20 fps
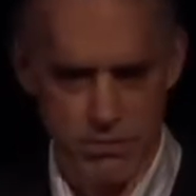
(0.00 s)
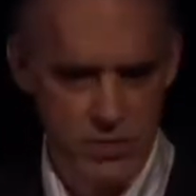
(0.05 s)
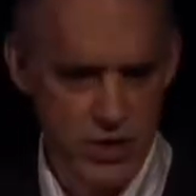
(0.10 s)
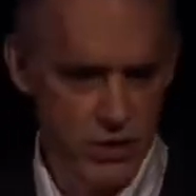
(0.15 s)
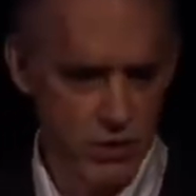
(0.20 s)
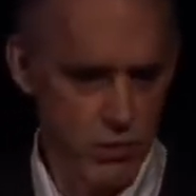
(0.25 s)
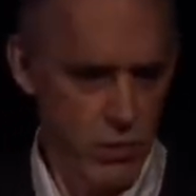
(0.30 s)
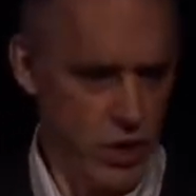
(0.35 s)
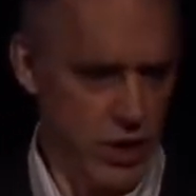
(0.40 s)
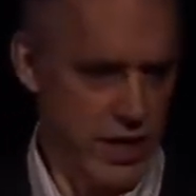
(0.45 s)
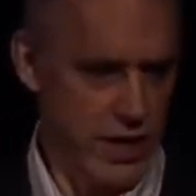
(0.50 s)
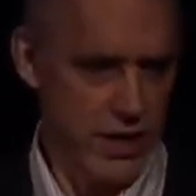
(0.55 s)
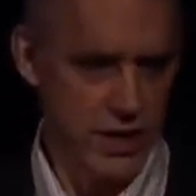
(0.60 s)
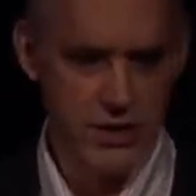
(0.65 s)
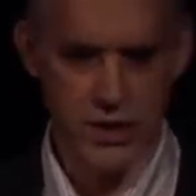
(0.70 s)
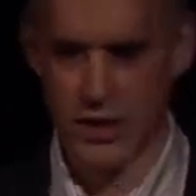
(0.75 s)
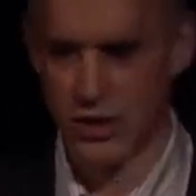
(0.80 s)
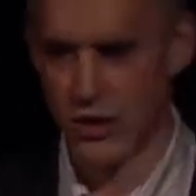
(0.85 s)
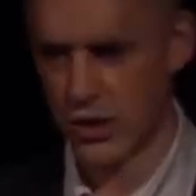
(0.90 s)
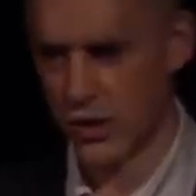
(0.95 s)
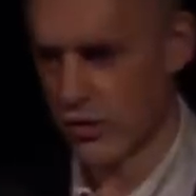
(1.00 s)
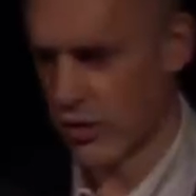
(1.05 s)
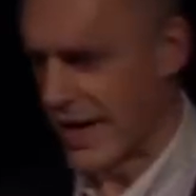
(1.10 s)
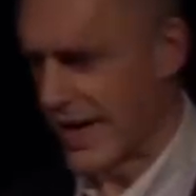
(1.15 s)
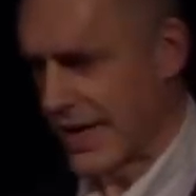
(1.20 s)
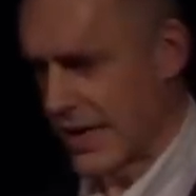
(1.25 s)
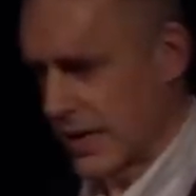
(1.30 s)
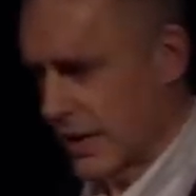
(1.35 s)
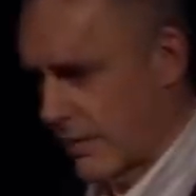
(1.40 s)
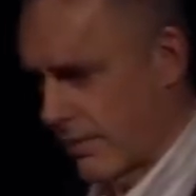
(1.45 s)
You don't want anything to
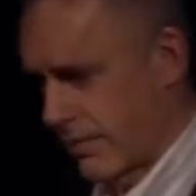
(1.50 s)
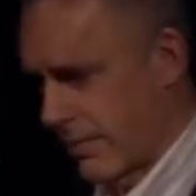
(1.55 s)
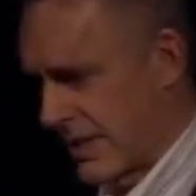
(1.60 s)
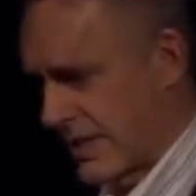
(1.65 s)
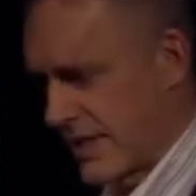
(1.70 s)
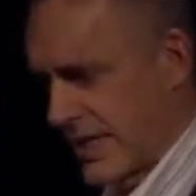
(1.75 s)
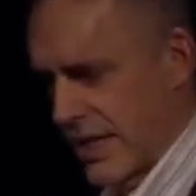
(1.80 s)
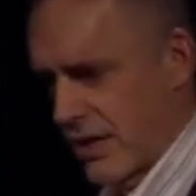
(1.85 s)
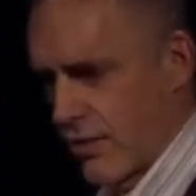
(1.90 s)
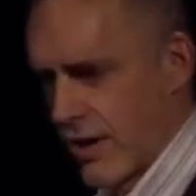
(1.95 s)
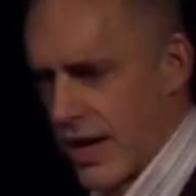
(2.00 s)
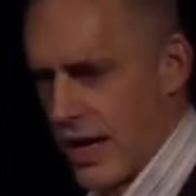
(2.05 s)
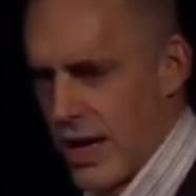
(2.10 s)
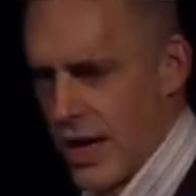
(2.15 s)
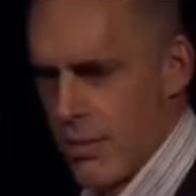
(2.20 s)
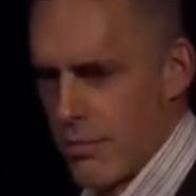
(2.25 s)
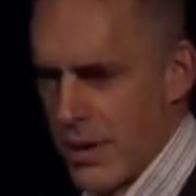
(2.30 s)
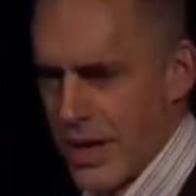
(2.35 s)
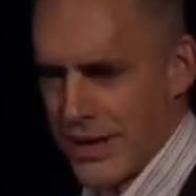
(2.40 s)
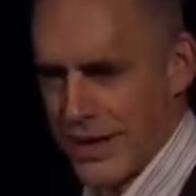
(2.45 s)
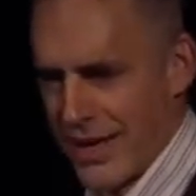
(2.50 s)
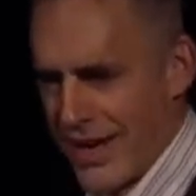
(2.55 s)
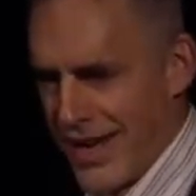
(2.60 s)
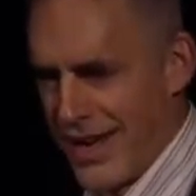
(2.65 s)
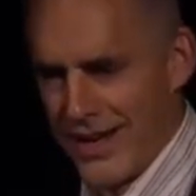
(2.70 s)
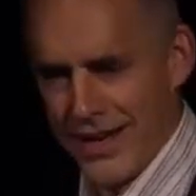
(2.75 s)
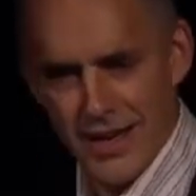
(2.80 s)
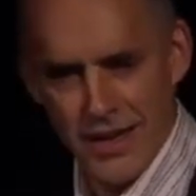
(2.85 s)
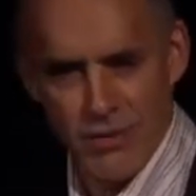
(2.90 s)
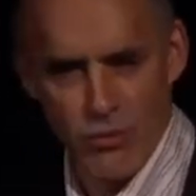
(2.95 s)
drink, etc.
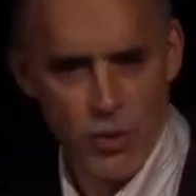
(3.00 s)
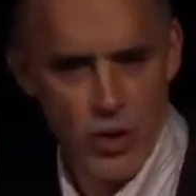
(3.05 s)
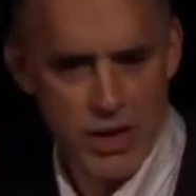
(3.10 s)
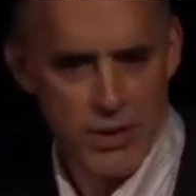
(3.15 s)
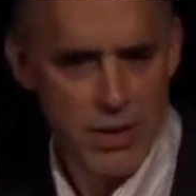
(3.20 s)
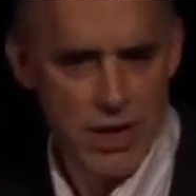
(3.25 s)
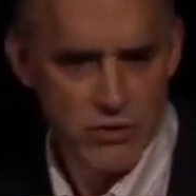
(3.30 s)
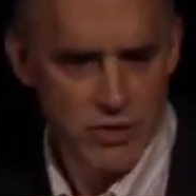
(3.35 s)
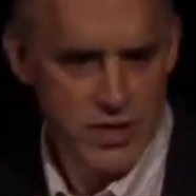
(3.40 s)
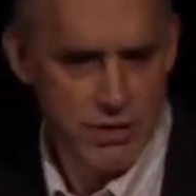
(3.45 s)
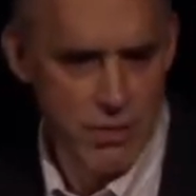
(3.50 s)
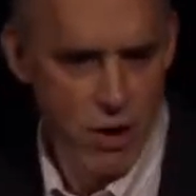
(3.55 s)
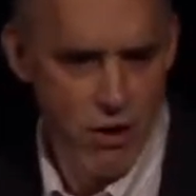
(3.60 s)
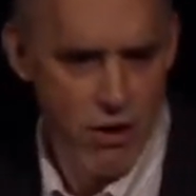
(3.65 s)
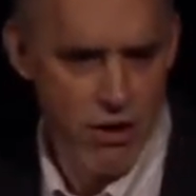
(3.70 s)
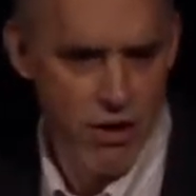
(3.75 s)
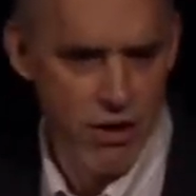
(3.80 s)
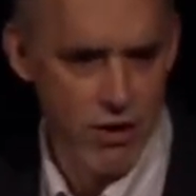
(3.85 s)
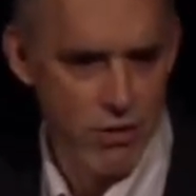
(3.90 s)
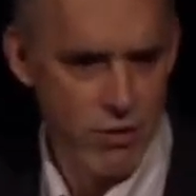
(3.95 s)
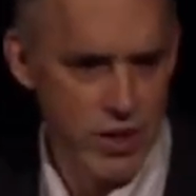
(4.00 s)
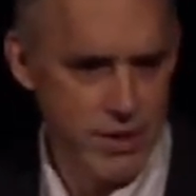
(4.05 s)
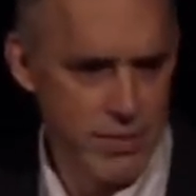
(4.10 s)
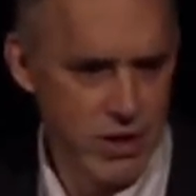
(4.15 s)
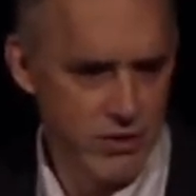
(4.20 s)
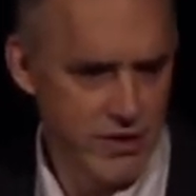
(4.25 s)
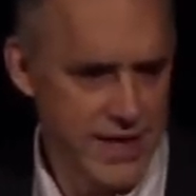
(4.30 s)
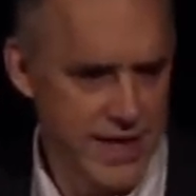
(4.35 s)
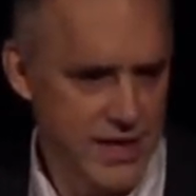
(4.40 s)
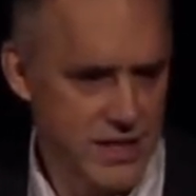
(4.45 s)
But what about tomorrow? What
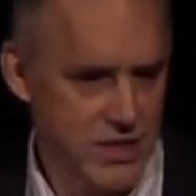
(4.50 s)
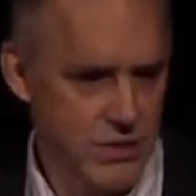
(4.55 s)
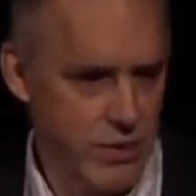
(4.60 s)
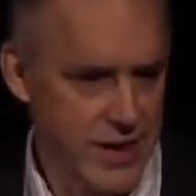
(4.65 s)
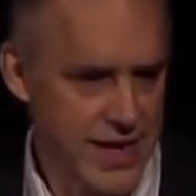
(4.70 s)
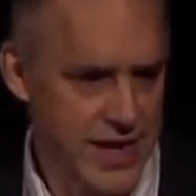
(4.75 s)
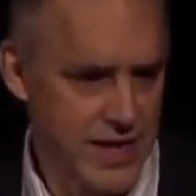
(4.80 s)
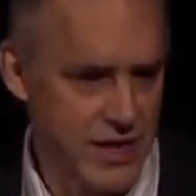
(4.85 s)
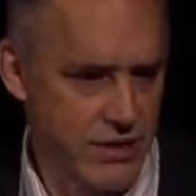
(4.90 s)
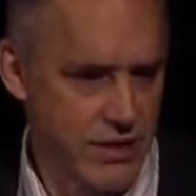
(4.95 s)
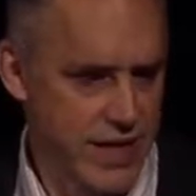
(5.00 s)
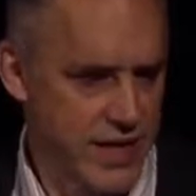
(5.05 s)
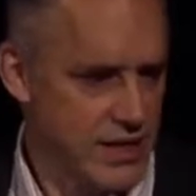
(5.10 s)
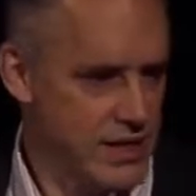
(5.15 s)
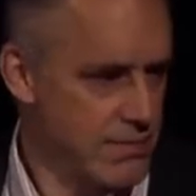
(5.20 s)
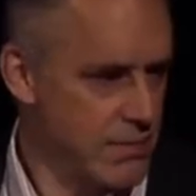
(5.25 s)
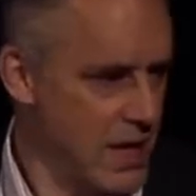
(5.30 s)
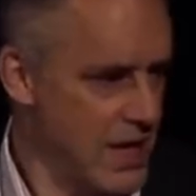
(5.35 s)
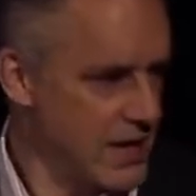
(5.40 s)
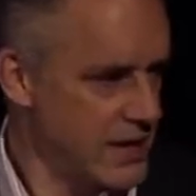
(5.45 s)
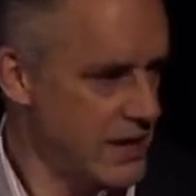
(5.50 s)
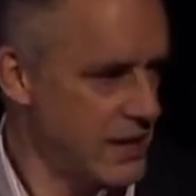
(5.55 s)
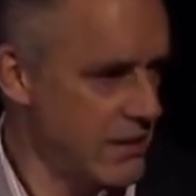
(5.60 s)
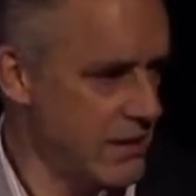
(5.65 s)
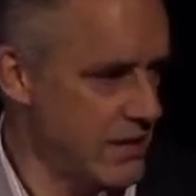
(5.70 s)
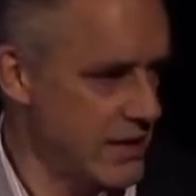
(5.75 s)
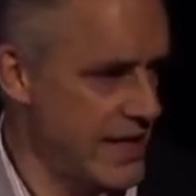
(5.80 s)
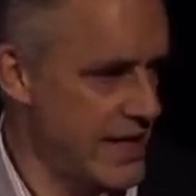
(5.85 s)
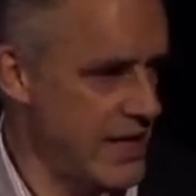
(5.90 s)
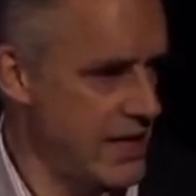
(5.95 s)
about next week or next month
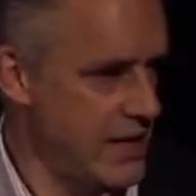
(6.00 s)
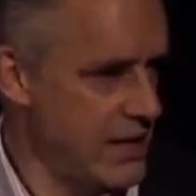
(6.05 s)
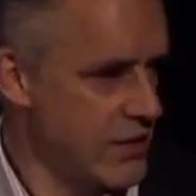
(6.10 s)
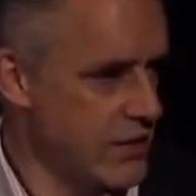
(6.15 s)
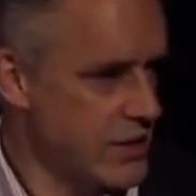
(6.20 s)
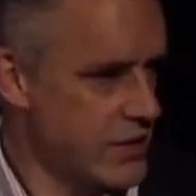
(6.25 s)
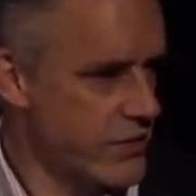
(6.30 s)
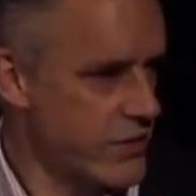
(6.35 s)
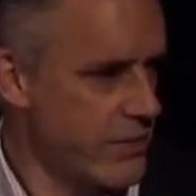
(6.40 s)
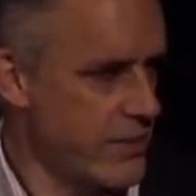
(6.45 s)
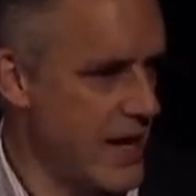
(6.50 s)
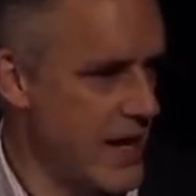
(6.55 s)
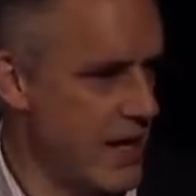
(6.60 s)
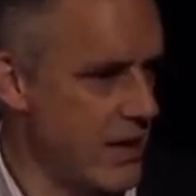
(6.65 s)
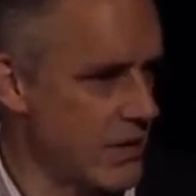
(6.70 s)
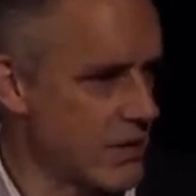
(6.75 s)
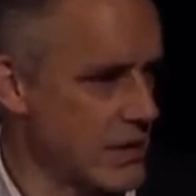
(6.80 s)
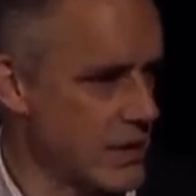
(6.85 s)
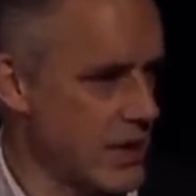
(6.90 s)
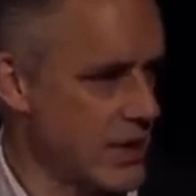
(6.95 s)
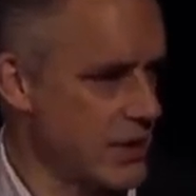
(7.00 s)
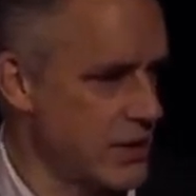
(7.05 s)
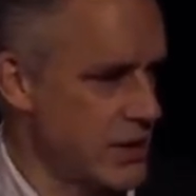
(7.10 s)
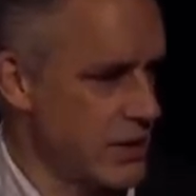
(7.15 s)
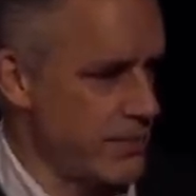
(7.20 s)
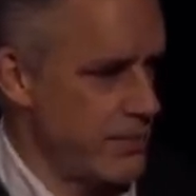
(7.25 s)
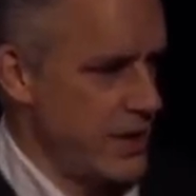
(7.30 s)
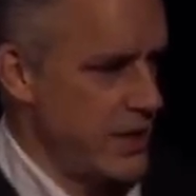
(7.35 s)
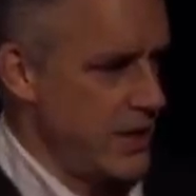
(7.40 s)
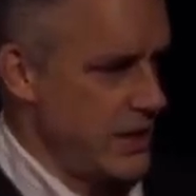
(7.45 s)
or 10 years from now? It's like
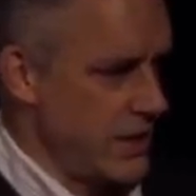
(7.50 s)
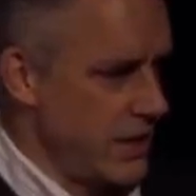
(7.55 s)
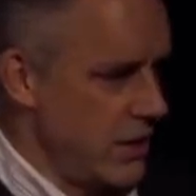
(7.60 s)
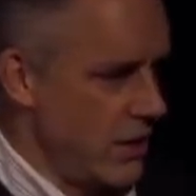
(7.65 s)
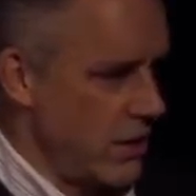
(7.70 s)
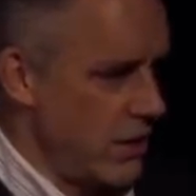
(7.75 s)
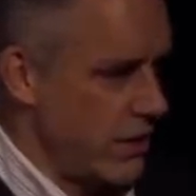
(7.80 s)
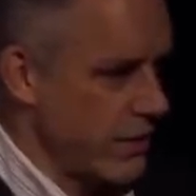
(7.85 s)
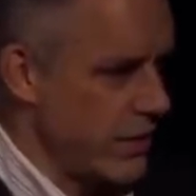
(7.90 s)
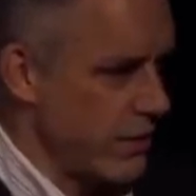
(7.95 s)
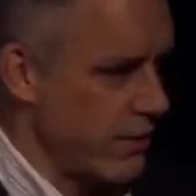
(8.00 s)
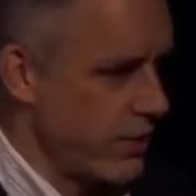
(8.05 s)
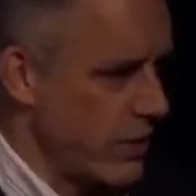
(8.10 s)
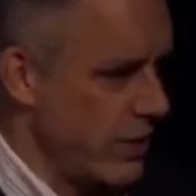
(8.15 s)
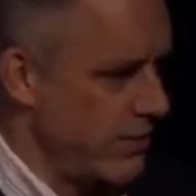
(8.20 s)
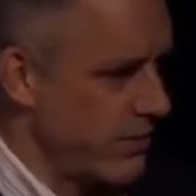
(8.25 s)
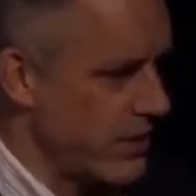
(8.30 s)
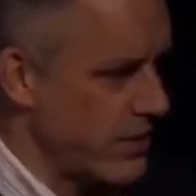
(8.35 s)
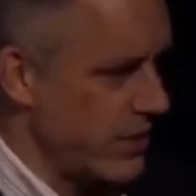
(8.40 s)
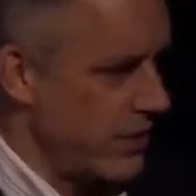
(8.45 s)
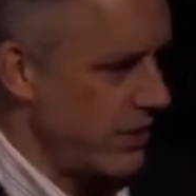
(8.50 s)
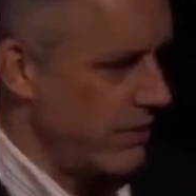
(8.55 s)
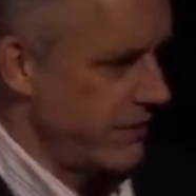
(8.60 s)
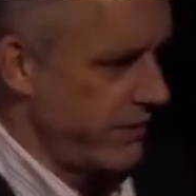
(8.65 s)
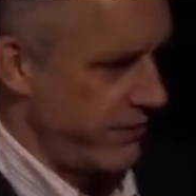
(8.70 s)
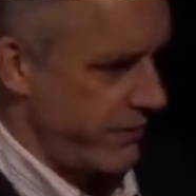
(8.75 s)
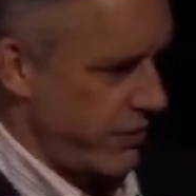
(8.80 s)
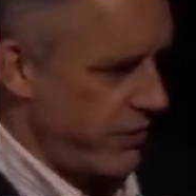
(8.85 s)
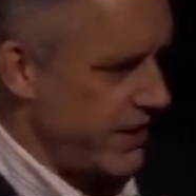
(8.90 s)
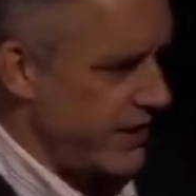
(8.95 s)
just because you got all your problems
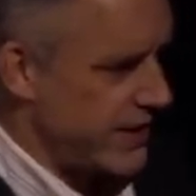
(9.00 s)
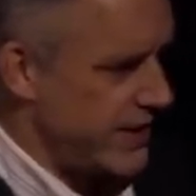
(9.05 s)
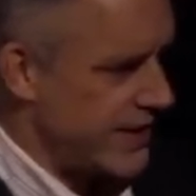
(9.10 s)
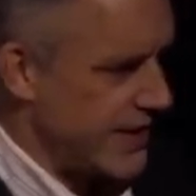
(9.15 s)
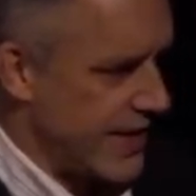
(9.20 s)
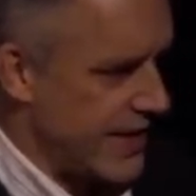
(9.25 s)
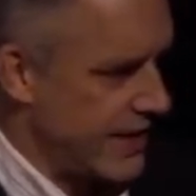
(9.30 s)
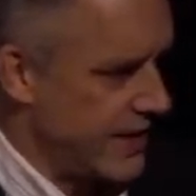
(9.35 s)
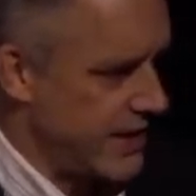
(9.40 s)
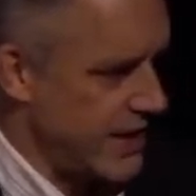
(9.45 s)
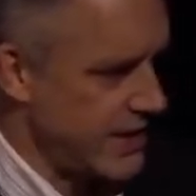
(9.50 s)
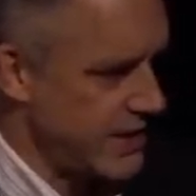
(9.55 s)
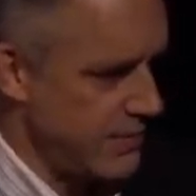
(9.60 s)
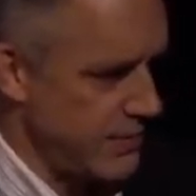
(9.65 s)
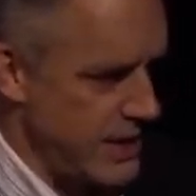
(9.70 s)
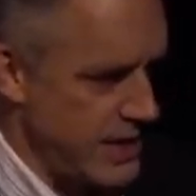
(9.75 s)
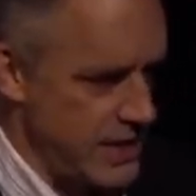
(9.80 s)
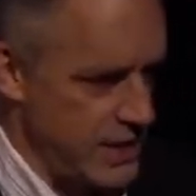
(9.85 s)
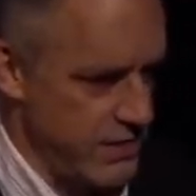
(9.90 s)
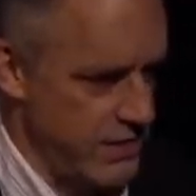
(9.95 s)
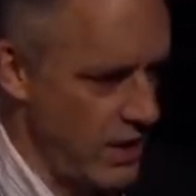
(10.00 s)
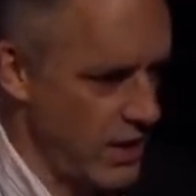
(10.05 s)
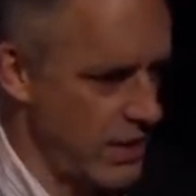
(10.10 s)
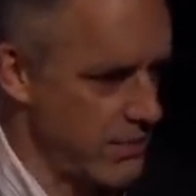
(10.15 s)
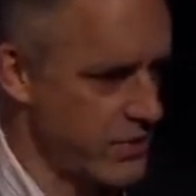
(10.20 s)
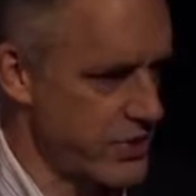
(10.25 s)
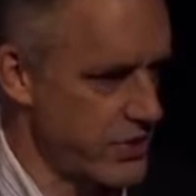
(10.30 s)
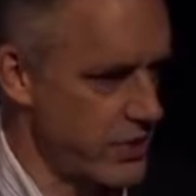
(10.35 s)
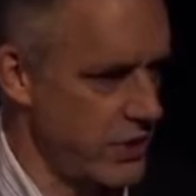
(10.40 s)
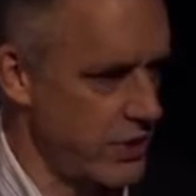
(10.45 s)
solved for this second doesn't mean you got
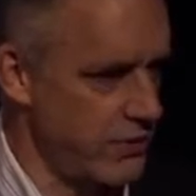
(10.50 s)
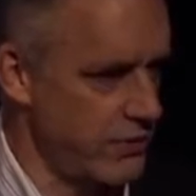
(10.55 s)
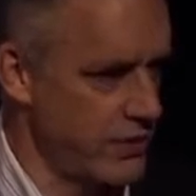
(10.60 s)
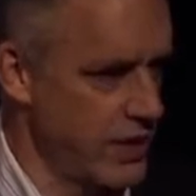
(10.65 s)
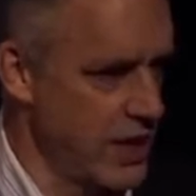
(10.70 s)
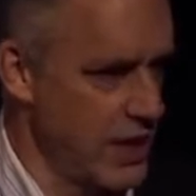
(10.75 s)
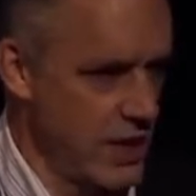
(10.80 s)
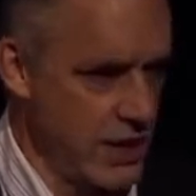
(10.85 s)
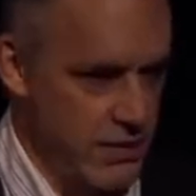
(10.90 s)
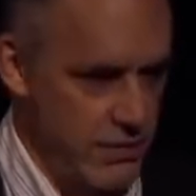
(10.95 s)
them solved